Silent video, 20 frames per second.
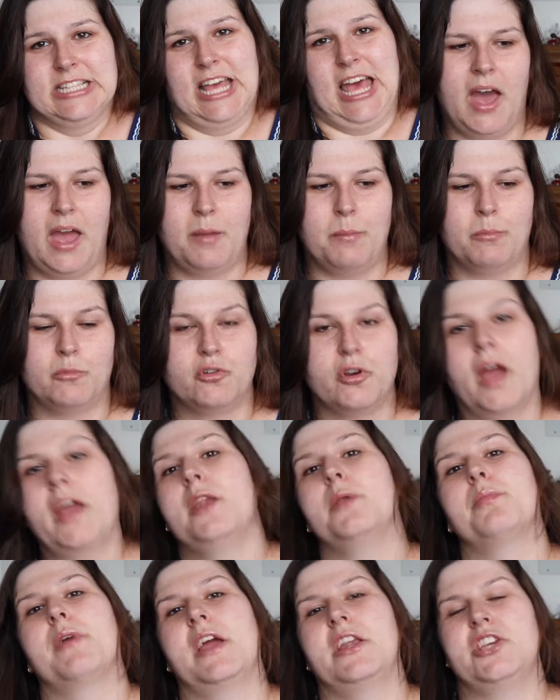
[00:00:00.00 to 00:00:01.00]
I'm
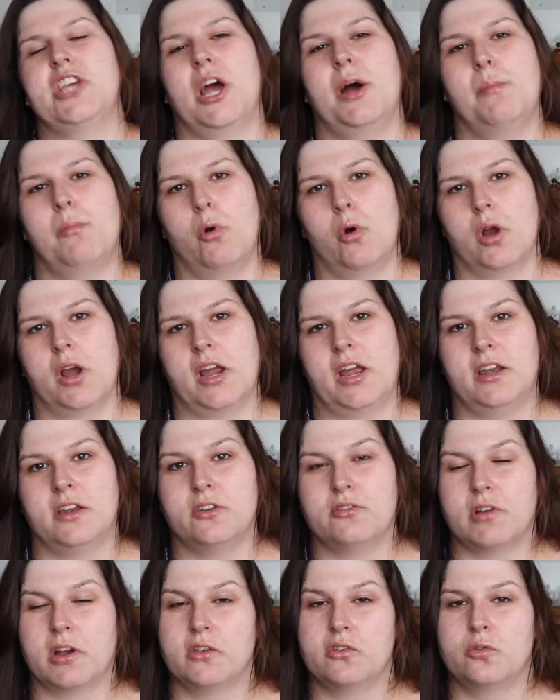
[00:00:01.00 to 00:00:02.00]
trying to branch out more into
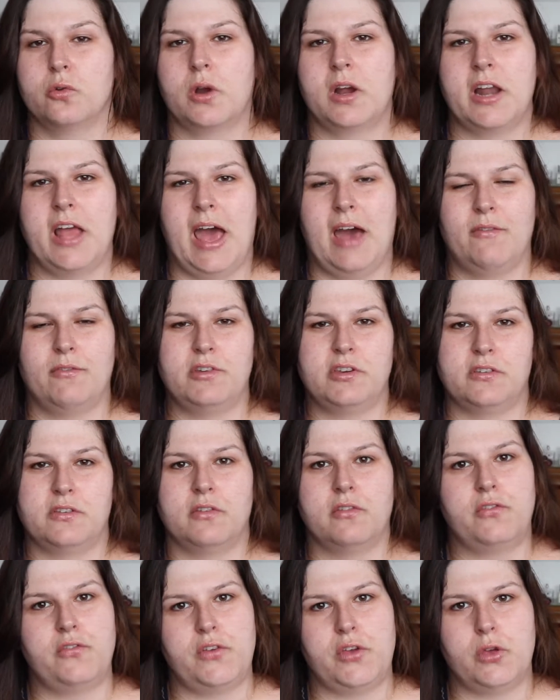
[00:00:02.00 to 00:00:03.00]
drugstore to have just
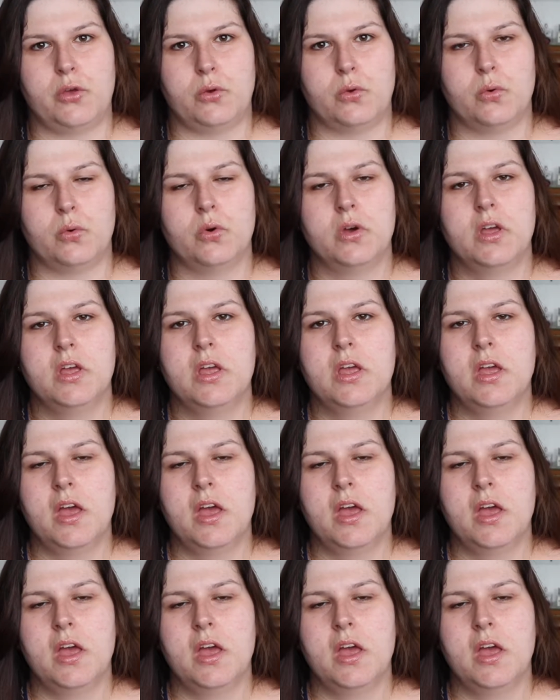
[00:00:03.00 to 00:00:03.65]
a few